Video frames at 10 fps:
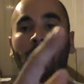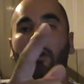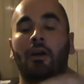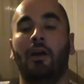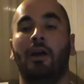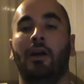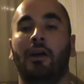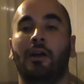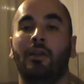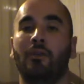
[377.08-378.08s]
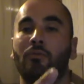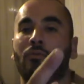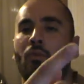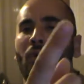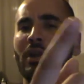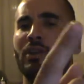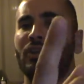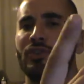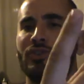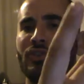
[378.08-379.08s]
Uh, one
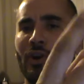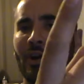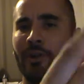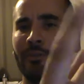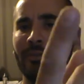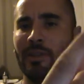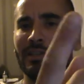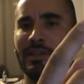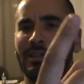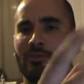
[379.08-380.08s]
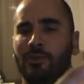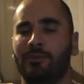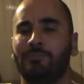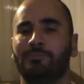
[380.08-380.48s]
concern, that's this one